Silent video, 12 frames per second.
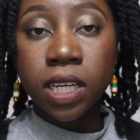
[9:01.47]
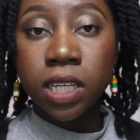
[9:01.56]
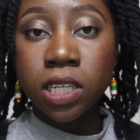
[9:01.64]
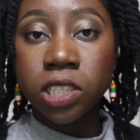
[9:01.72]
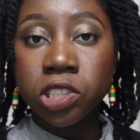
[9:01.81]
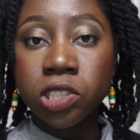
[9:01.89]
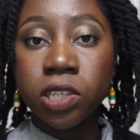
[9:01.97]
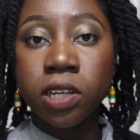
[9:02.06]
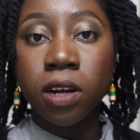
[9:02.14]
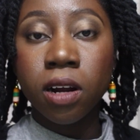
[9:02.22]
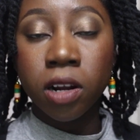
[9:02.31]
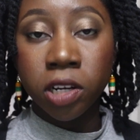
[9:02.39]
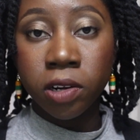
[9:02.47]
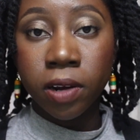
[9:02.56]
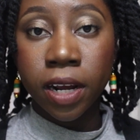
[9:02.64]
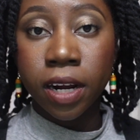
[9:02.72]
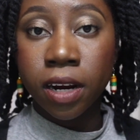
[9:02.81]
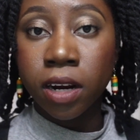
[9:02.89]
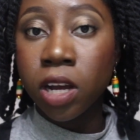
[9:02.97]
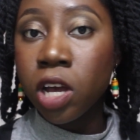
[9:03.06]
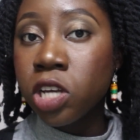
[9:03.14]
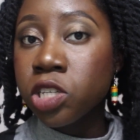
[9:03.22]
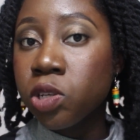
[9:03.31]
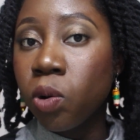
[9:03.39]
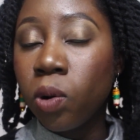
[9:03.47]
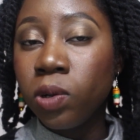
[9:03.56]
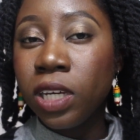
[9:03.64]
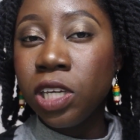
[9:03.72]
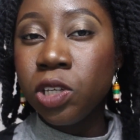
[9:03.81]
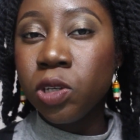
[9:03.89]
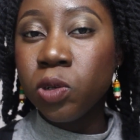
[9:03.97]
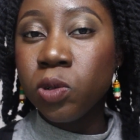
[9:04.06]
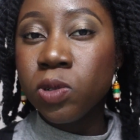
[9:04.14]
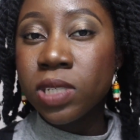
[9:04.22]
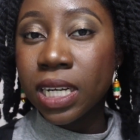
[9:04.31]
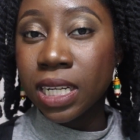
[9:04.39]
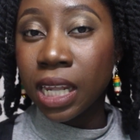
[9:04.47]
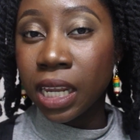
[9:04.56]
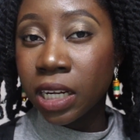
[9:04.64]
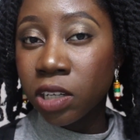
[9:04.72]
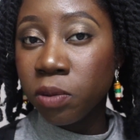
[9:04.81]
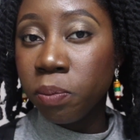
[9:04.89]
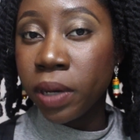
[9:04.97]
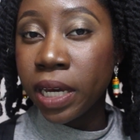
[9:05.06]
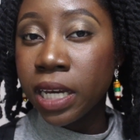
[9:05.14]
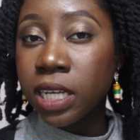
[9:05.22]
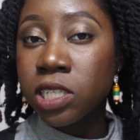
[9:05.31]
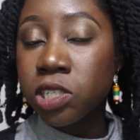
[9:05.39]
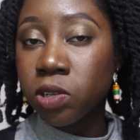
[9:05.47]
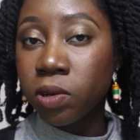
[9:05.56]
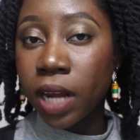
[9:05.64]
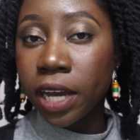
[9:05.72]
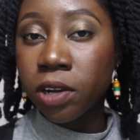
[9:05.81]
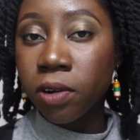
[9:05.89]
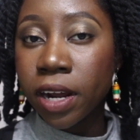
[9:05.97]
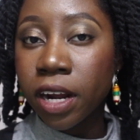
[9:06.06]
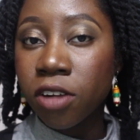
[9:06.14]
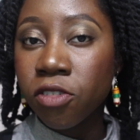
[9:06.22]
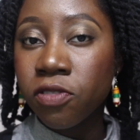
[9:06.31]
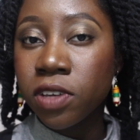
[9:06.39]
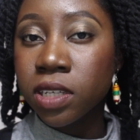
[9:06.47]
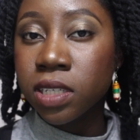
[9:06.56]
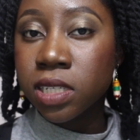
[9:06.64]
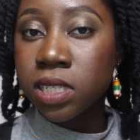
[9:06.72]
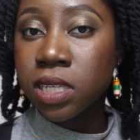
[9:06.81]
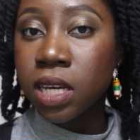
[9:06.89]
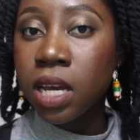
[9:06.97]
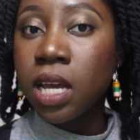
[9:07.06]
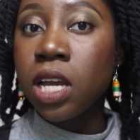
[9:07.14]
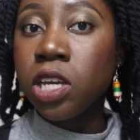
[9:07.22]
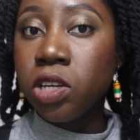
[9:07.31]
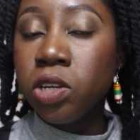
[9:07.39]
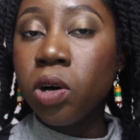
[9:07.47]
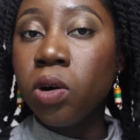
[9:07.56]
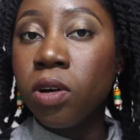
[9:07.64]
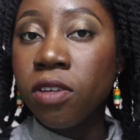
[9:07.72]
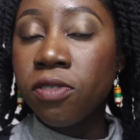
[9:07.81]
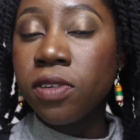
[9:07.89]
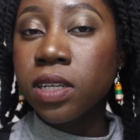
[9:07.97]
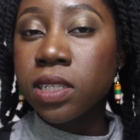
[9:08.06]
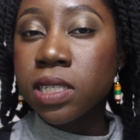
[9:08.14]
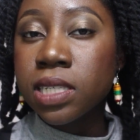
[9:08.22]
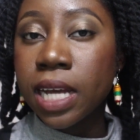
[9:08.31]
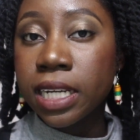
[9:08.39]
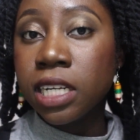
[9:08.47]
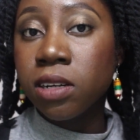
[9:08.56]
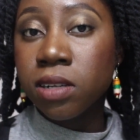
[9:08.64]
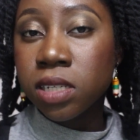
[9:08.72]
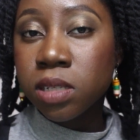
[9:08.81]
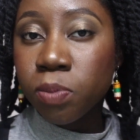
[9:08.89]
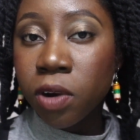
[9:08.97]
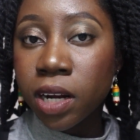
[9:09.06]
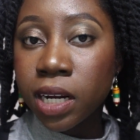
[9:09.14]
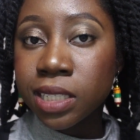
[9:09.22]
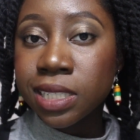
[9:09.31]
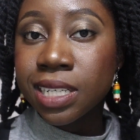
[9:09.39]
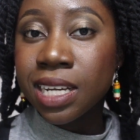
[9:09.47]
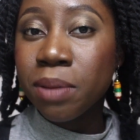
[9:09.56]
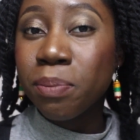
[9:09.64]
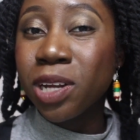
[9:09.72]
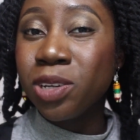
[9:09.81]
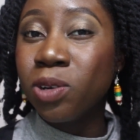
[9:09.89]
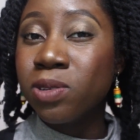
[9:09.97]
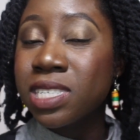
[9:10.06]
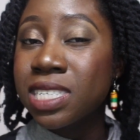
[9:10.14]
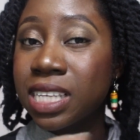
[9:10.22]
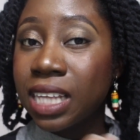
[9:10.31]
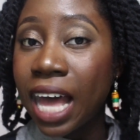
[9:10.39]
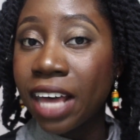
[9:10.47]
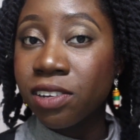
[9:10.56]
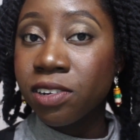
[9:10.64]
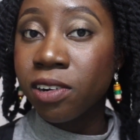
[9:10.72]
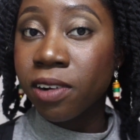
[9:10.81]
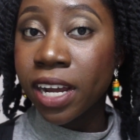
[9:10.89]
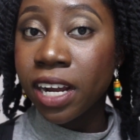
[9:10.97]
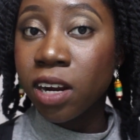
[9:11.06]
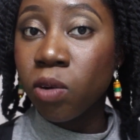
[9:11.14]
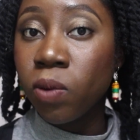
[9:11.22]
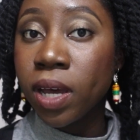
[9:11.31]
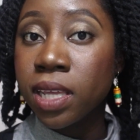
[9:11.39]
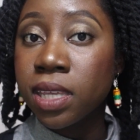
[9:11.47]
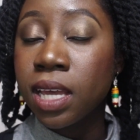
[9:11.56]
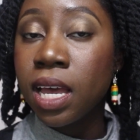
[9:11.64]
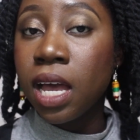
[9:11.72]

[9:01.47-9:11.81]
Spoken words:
conditioner on your hair. So only use a little bit so that your hair feels, you know, it feels like there is product in it, but don't slather your hair with